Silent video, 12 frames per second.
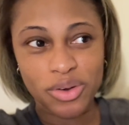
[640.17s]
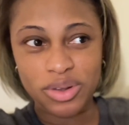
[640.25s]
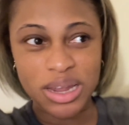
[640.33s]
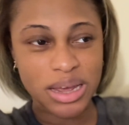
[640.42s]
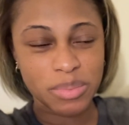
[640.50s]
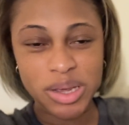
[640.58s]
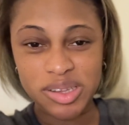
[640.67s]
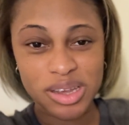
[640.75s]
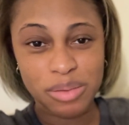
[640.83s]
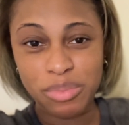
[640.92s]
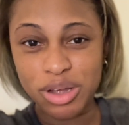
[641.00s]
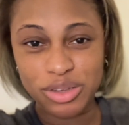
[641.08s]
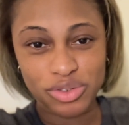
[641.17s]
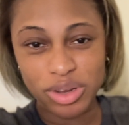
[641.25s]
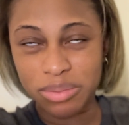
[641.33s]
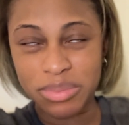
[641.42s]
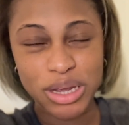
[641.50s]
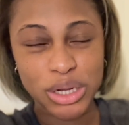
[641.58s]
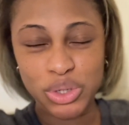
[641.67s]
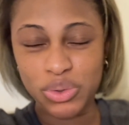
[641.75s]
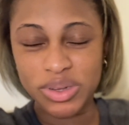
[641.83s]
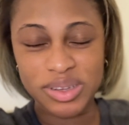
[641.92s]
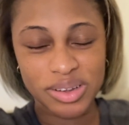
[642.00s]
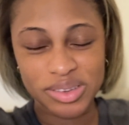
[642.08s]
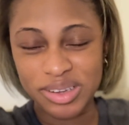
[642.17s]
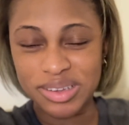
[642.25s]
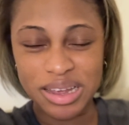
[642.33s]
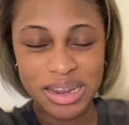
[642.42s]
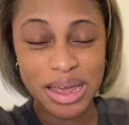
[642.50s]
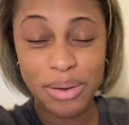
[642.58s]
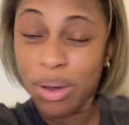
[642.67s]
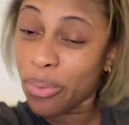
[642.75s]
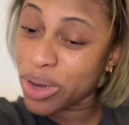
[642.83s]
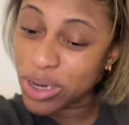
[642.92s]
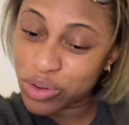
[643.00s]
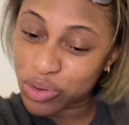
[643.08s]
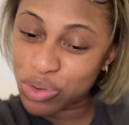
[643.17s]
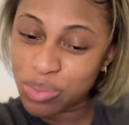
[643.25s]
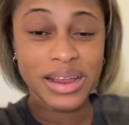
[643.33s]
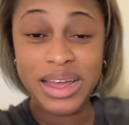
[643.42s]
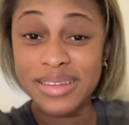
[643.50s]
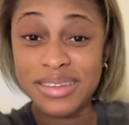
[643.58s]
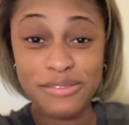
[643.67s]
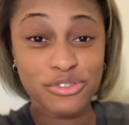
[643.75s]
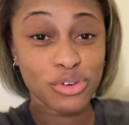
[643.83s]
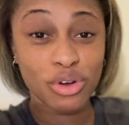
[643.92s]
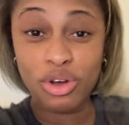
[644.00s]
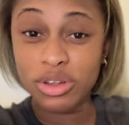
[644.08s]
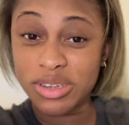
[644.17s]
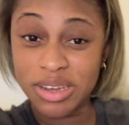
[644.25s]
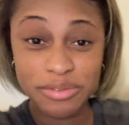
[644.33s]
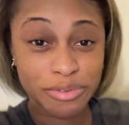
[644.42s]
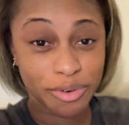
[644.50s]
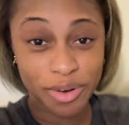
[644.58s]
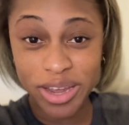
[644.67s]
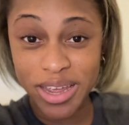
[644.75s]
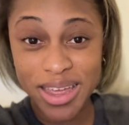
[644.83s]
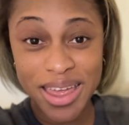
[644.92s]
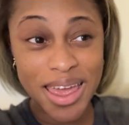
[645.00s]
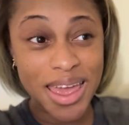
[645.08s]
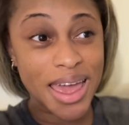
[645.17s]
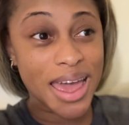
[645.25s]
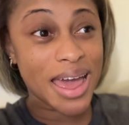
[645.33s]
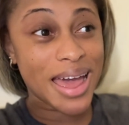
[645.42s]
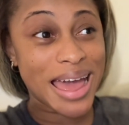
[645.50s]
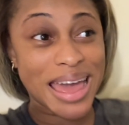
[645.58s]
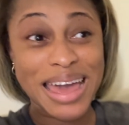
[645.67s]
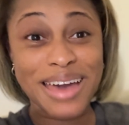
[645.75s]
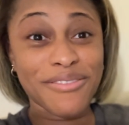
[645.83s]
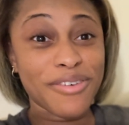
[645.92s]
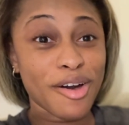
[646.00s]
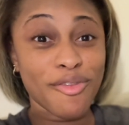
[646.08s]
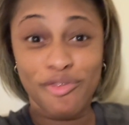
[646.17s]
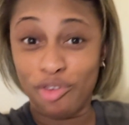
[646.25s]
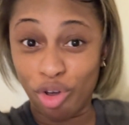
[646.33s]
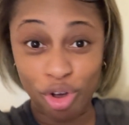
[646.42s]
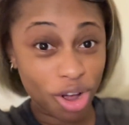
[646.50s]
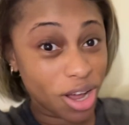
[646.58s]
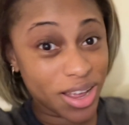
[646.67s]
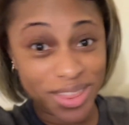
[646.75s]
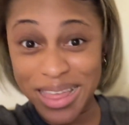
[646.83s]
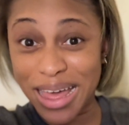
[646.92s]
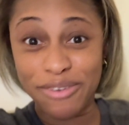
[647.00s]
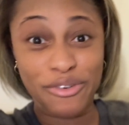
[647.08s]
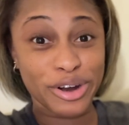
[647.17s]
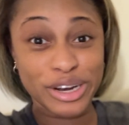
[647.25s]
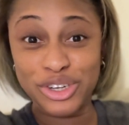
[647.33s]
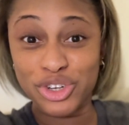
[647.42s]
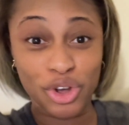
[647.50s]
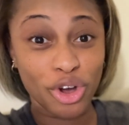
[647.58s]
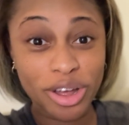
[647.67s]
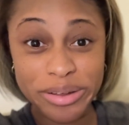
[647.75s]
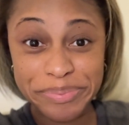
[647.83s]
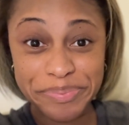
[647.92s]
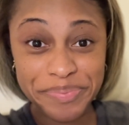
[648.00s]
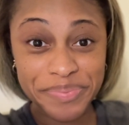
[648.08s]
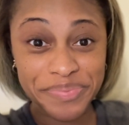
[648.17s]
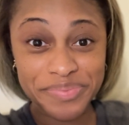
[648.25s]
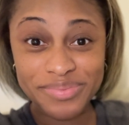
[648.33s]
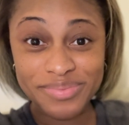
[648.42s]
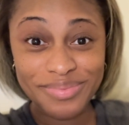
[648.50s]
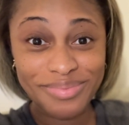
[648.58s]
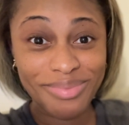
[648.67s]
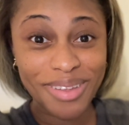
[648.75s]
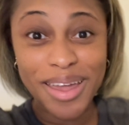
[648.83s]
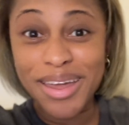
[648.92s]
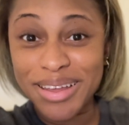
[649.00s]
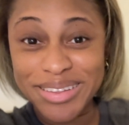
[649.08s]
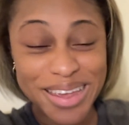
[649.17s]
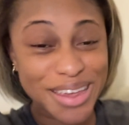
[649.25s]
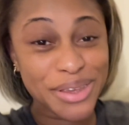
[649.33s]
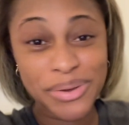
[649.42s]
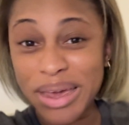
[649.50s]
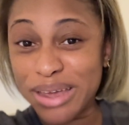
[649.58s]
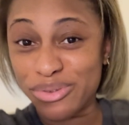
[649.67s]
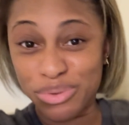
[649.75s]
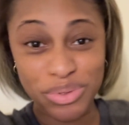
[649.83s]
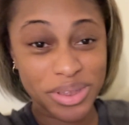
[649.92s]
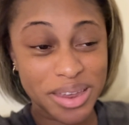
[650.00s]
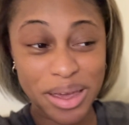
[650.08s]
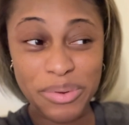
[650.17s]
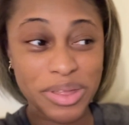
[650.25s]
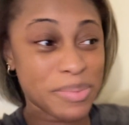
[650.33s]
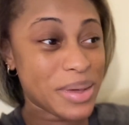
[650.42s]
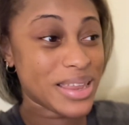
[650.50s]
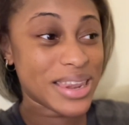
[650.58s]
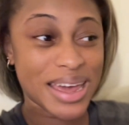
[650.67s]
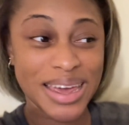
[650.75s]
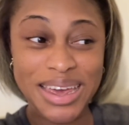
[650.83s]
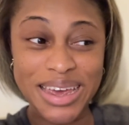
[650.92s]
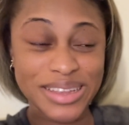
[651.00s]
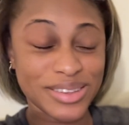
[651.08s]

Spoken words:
on like mixing and mastering and making sure it sounds exactly how I want it to. Guys, I've shot content for it. I have a vlog that I've already shot, taking you guys through the day with me. Like,